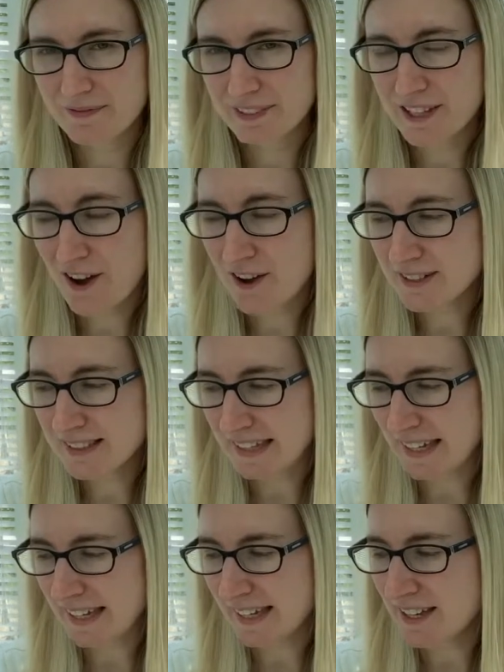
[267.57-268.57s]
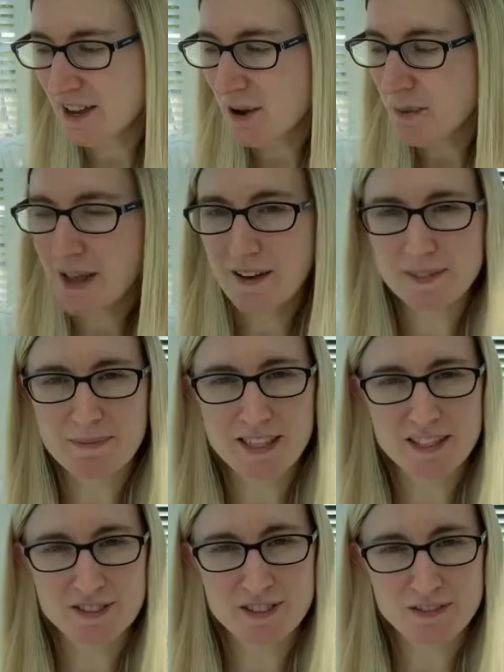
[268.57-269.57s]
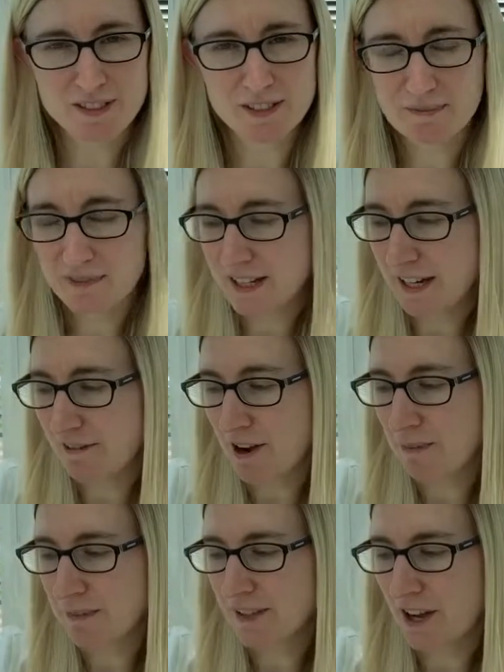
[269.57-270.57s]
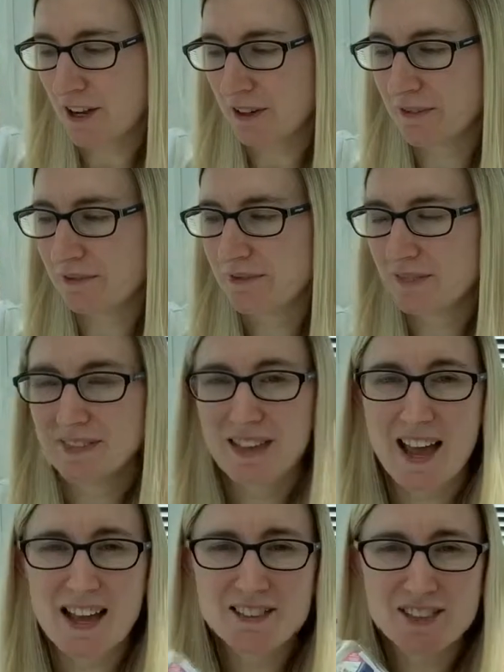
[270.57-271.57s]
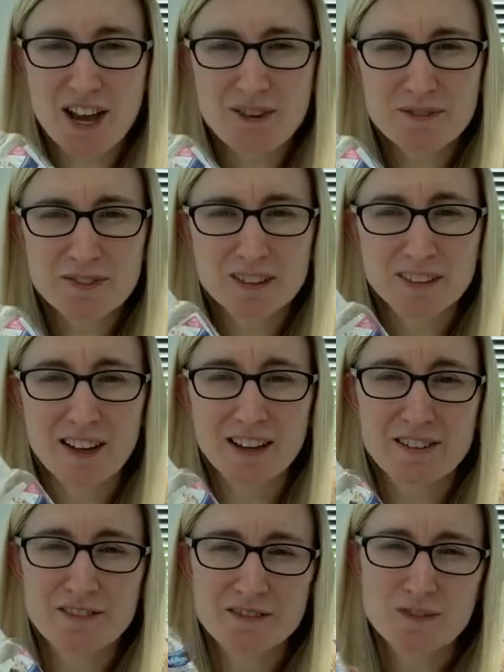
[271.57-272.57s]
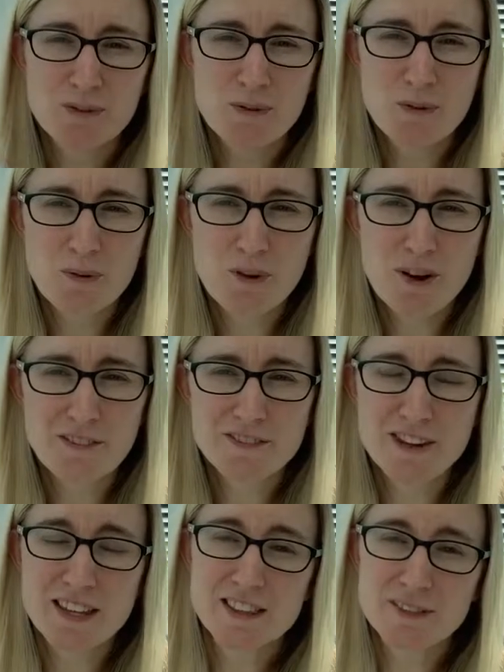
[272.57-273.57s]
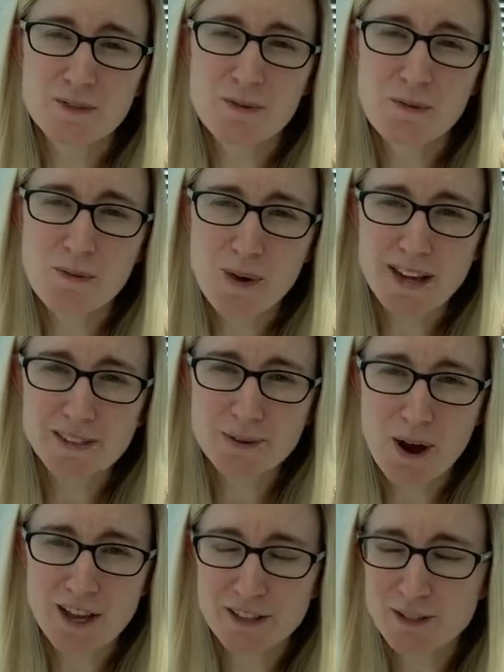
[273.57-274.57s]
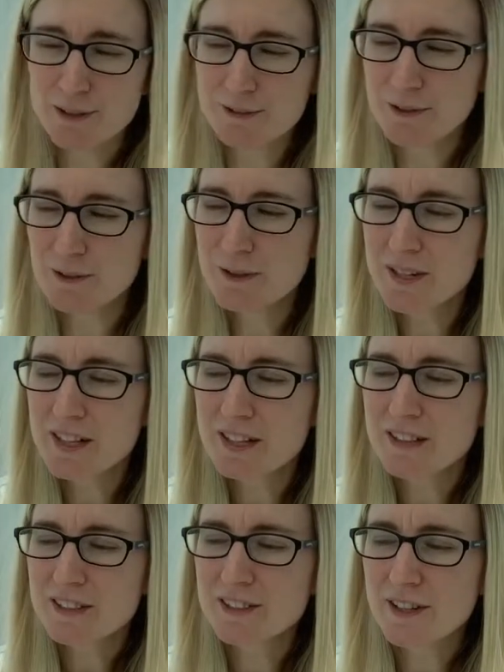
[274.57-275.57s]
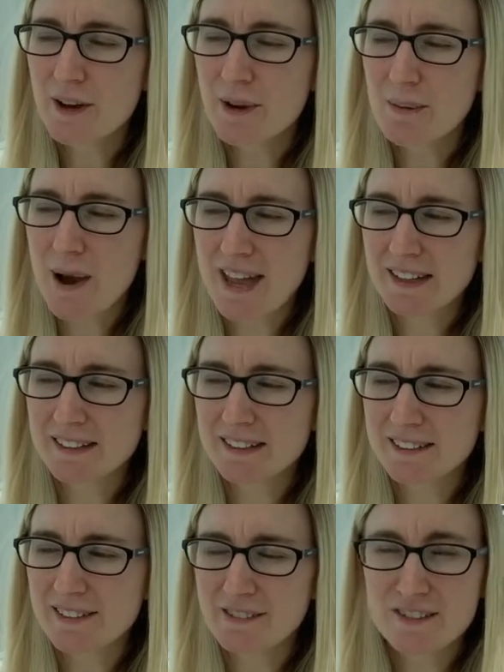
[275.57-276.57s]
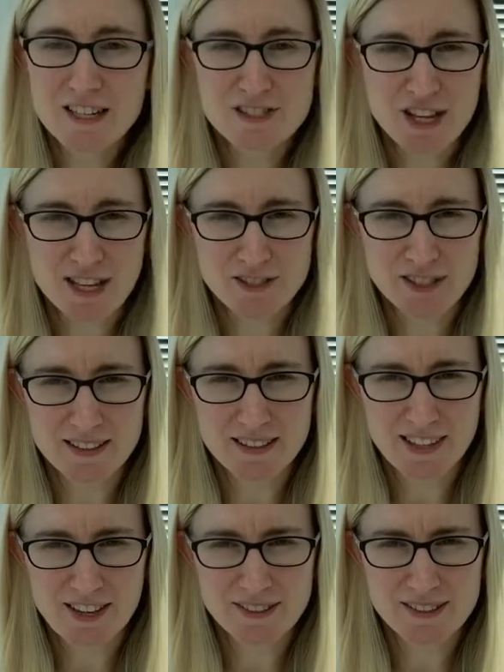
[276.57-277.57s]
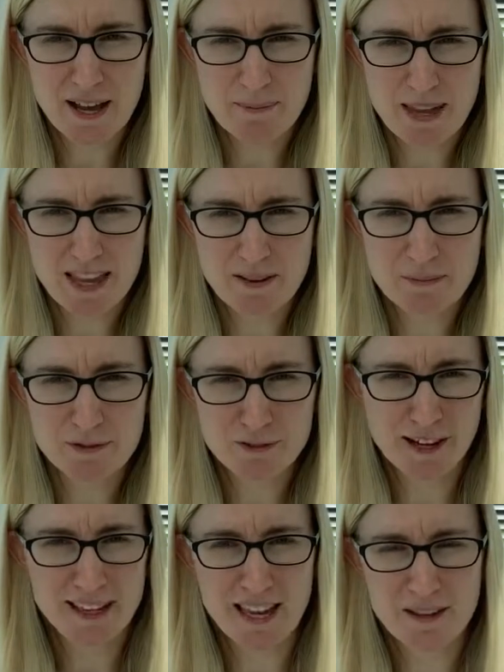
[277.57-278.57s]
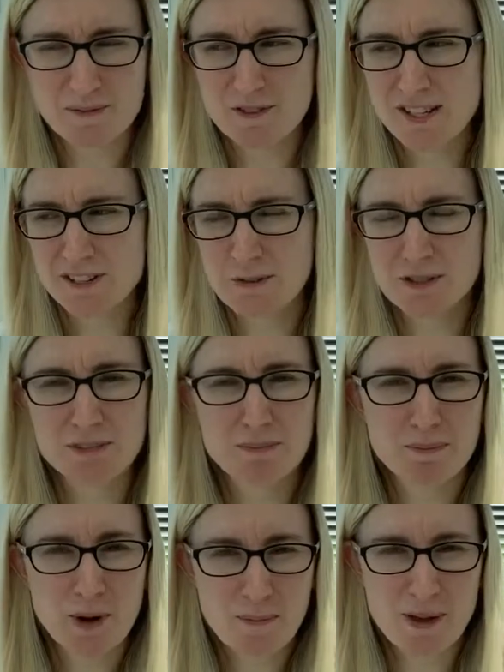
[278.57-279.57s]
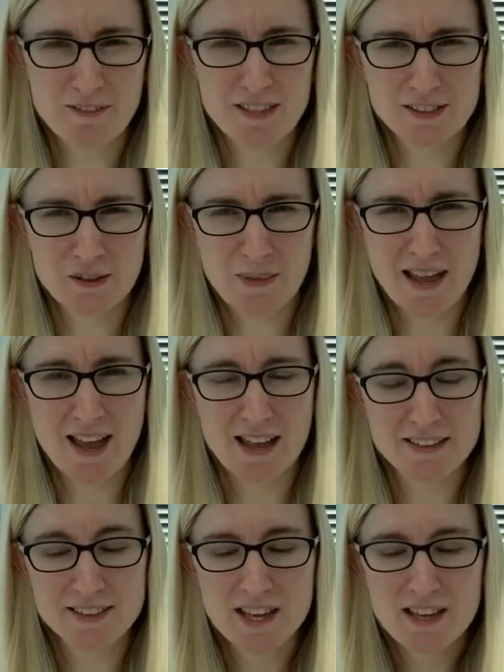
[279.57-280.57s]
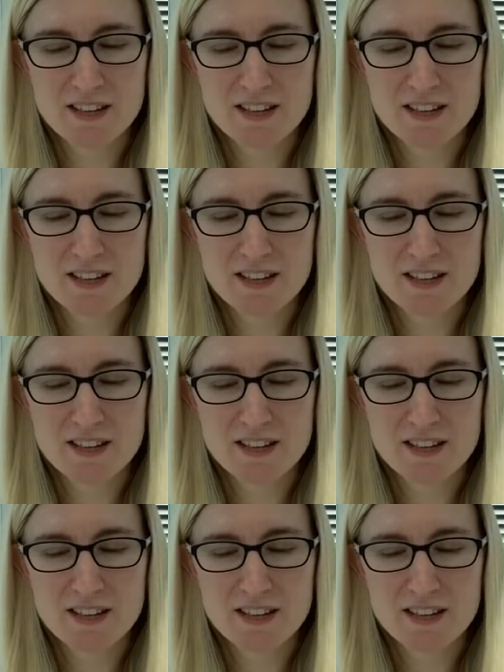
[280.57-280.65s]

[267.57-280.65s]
Lastly, we have some things just for some clear up. So hand gel, kind of find this always quite useful. So when finished changing Theo's nappy and before I get him dressed, I always just put a bit of this on my hands